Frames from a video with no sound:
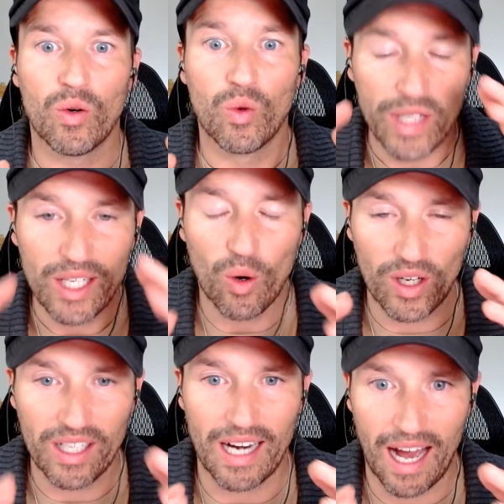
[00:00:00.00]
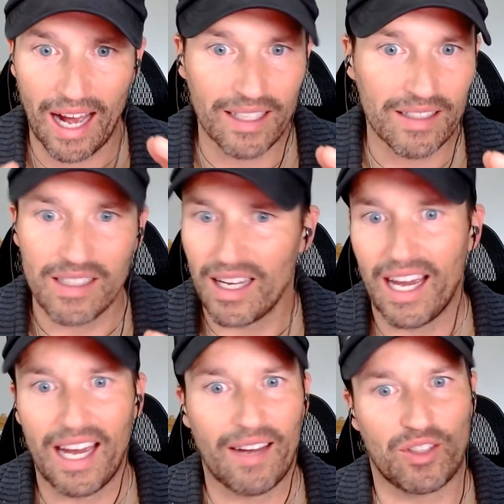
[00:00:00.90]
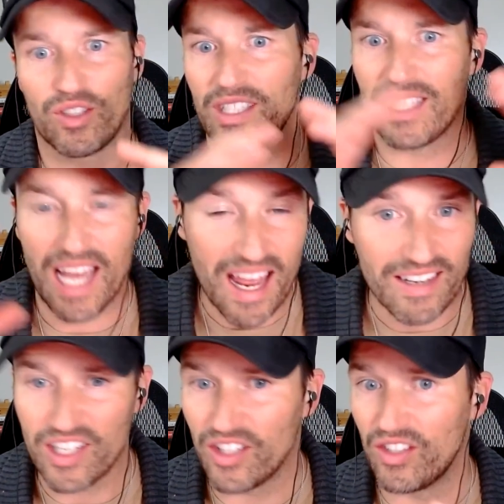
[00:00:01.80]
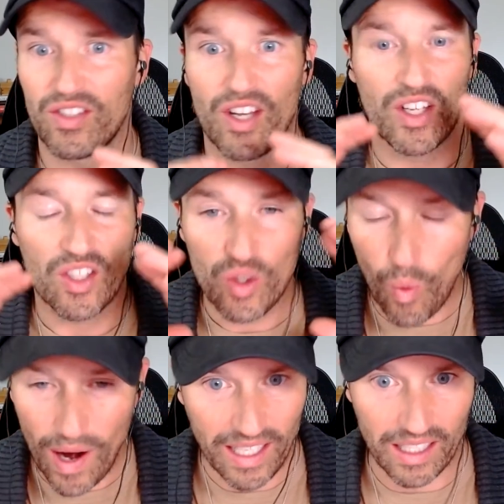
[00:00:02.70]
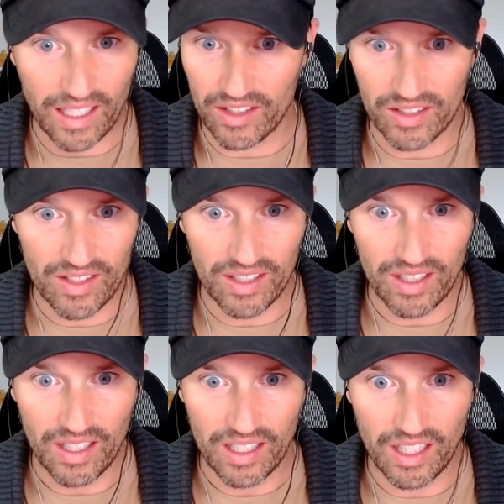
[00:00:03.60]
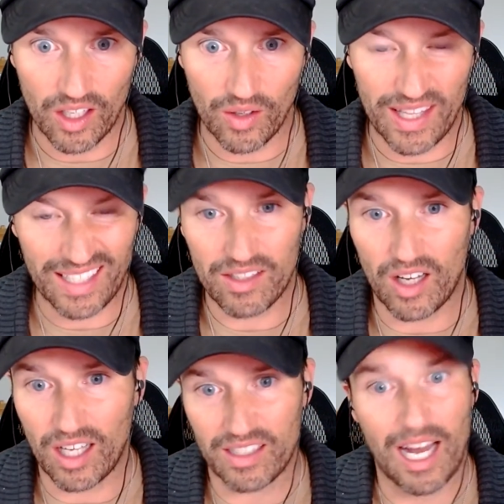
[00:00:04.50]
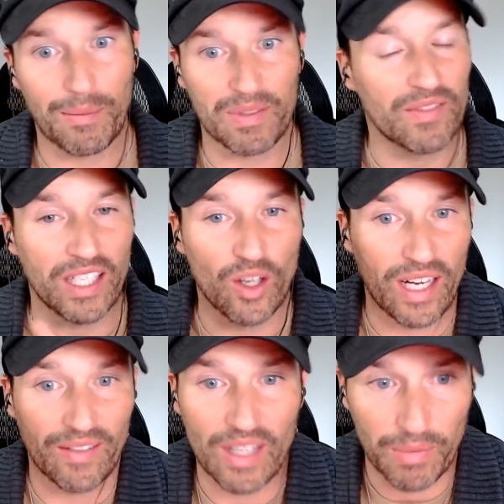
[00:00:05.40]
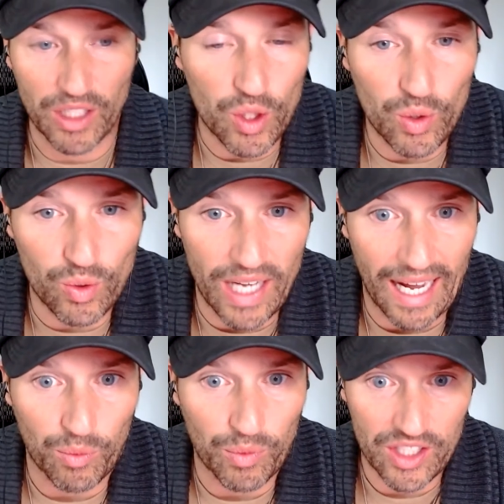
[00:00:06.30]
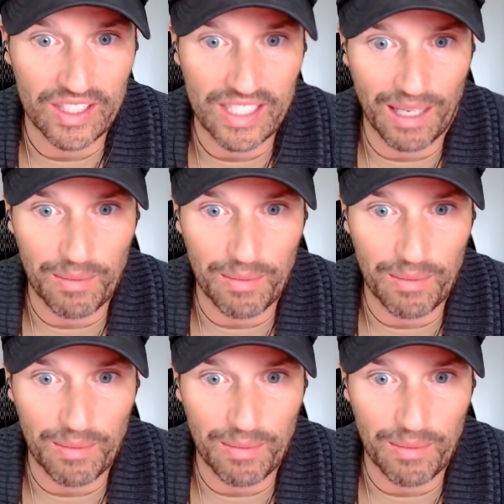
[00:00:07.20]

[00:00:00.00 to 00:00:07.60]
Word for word: reorganize after ten years, twenty years? You know, and that's on top if they don't have number two down, which is how to